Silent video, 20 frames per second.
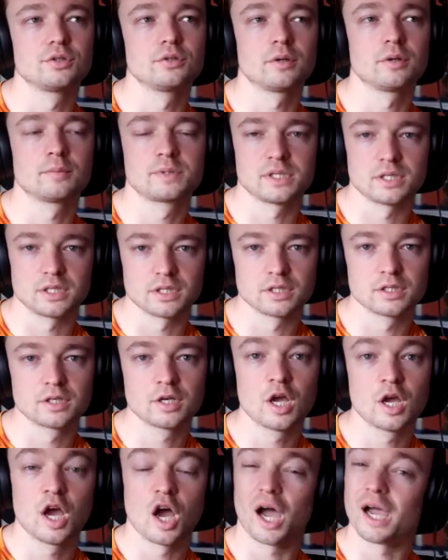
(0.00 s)
Obsidian,
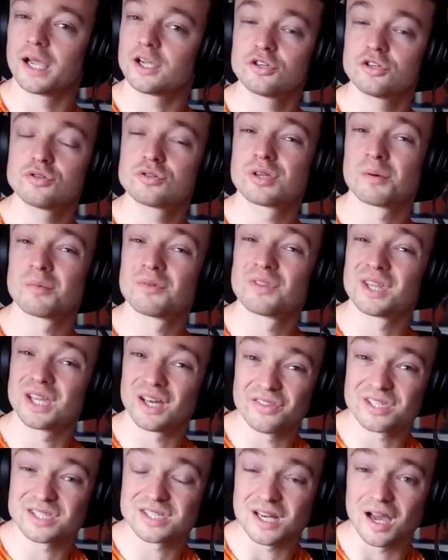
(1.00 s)
I could do some of the other
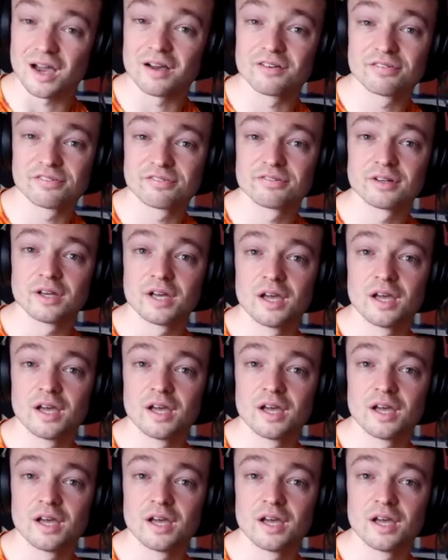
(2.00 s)
stuff